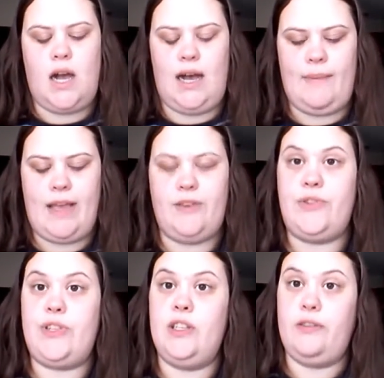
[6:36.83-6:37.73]
I
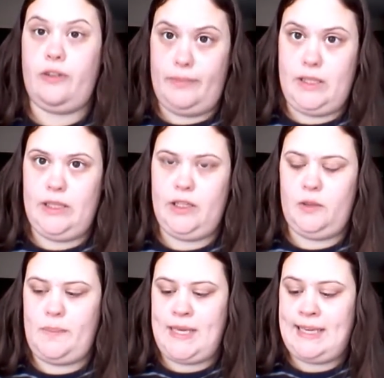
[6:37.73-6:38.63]
used silver Mill
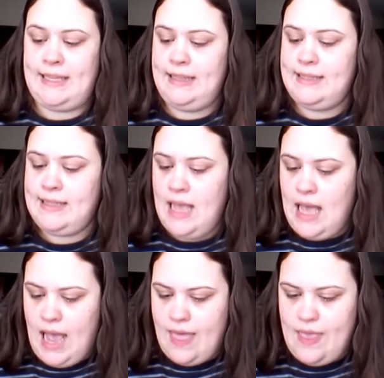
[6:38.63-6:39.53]
Hill beads,
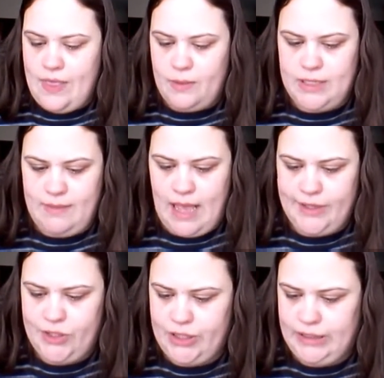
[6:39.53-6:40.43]
and then there were some
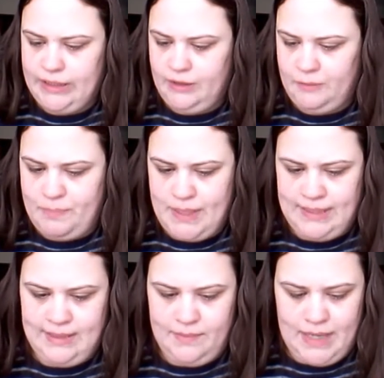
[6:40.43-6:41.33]
extra little
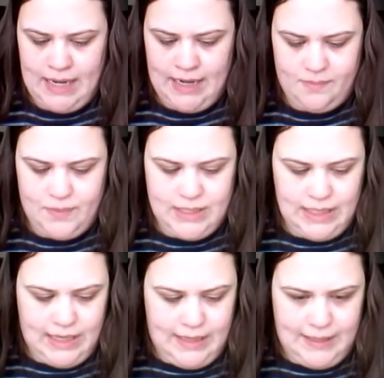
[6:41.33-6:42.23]
bits and
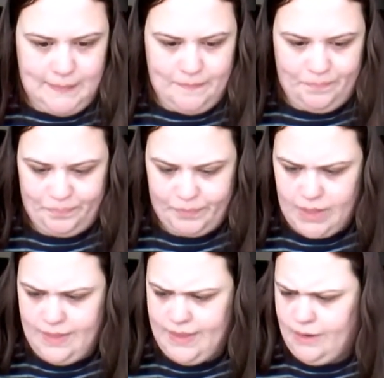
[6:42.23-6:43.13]
bobs
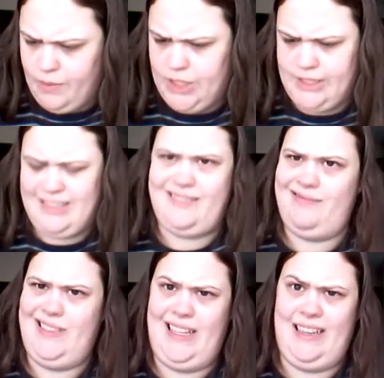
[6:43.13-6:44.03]
that were just,
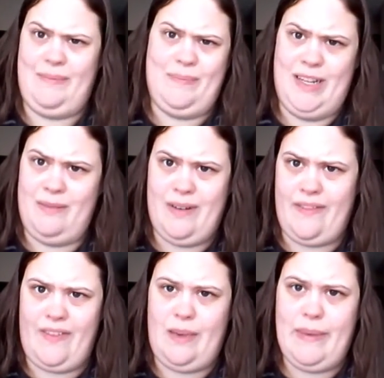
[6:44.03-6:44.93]
I bought them
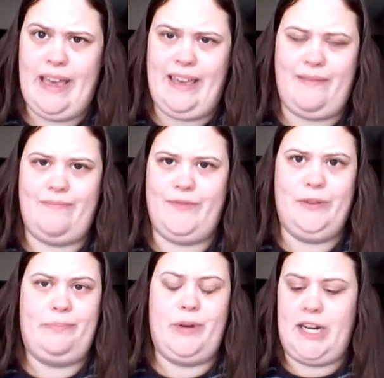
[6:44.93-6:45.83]
off of eBay
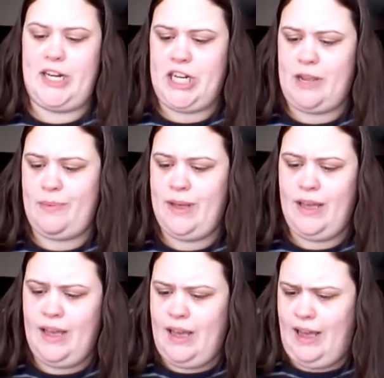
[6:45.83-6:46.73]
for pretty cheap.
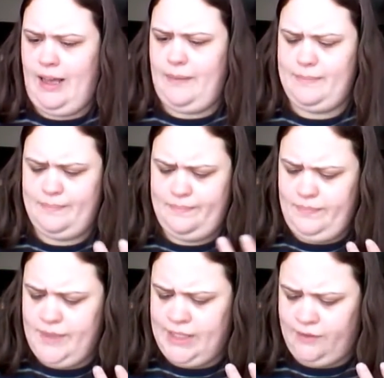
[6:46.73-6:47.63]

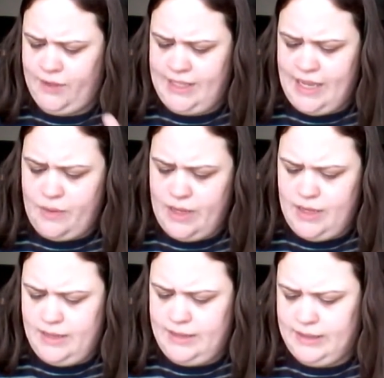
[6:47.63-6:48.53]
Silver
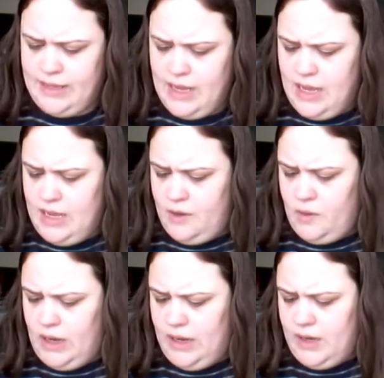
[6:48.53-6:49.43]
sequins,
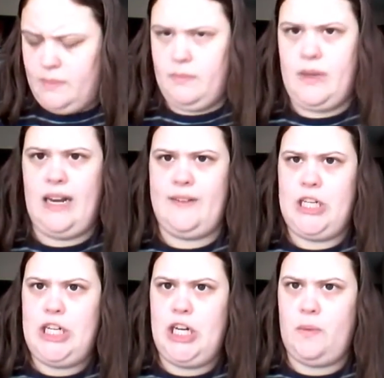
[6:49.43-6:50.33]
kind of a
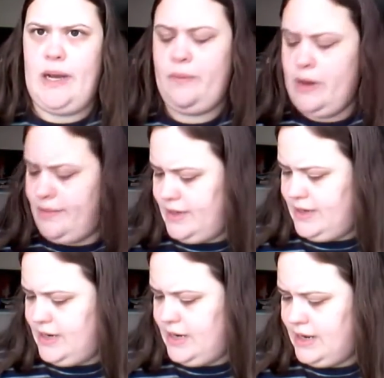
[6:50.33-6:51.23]
sheer white
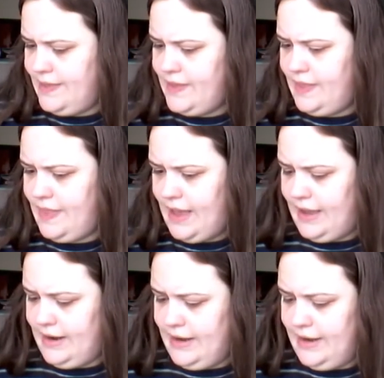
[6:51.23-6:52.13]
ribbon, and then
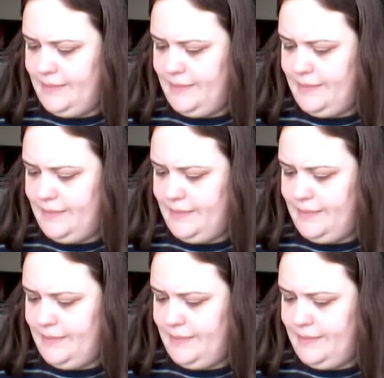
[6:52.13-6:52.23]
that